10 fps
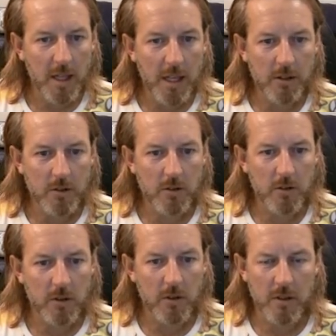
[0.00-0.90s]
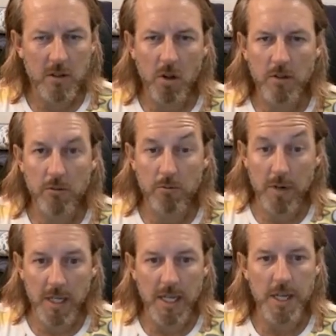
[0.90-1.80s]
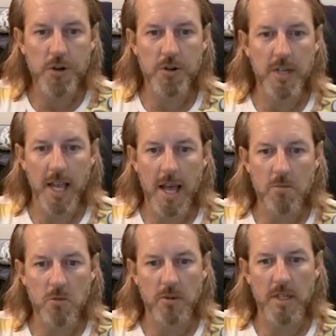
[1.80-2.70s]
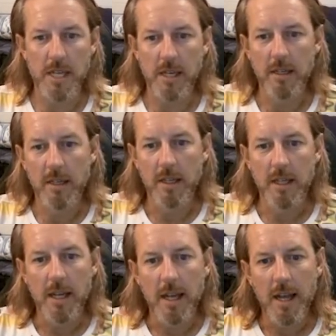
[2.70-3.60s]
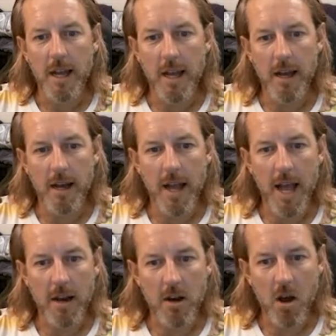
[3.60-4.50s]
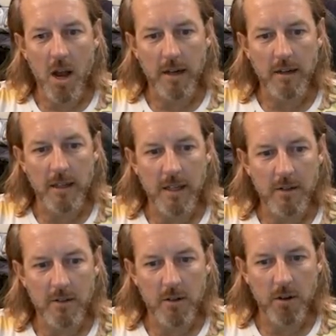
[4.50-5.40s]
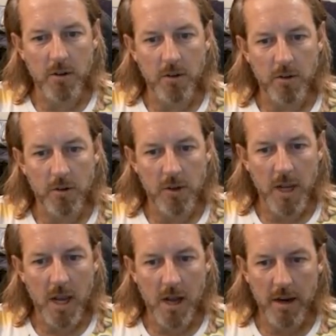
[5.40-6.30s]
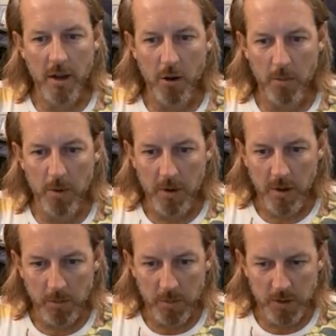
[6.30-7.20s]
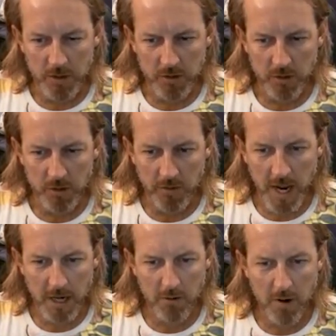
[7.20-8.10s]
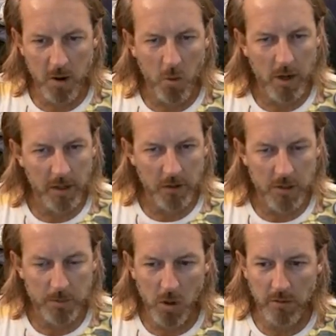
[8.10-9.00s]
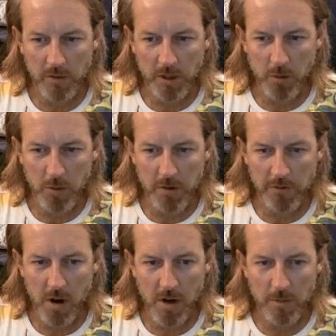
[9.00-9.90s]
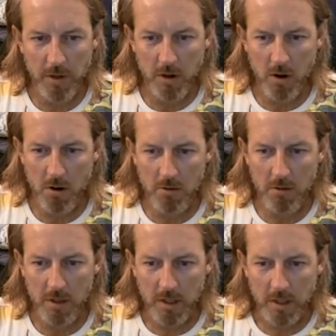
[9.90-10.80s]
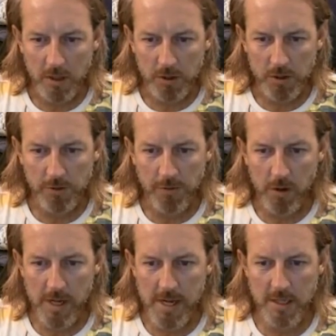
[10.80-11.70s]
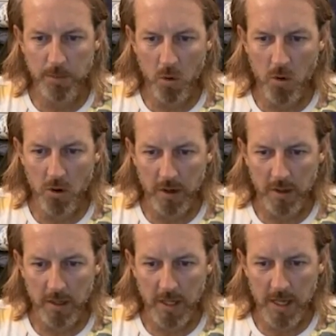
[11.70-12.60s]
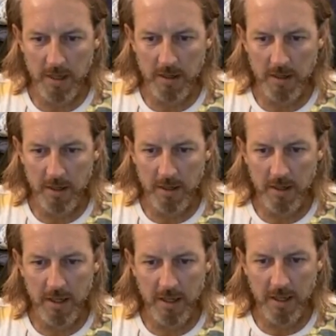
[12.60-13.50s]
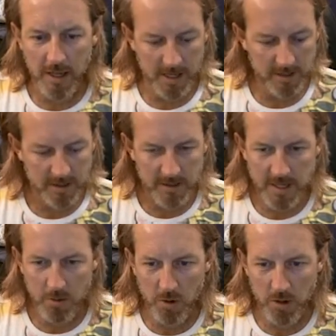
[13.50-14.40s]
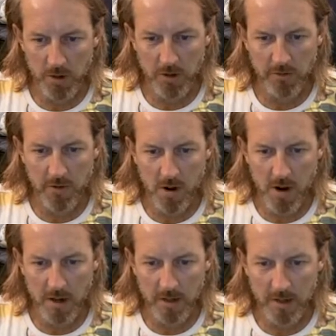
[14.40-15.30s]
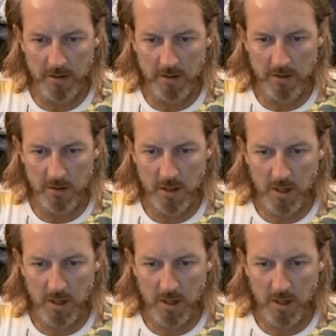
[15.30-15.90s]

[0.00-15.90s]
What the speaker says: there's lots of really interesting animals here at night, and so you can't help but just sort of hang around one little spot. You know, when you find a bit of coral, just fully explore it and see what you can find, because there's